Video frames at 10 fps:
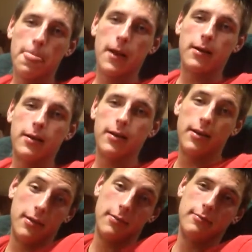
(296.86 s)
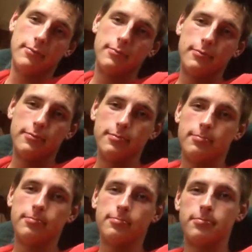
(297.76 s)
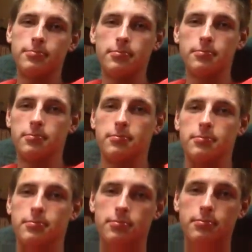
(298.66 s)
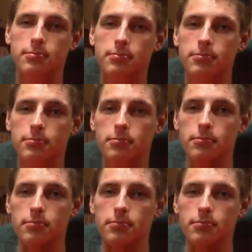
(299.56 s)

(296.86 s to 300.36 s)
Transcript: No words are spoken by the person on screen.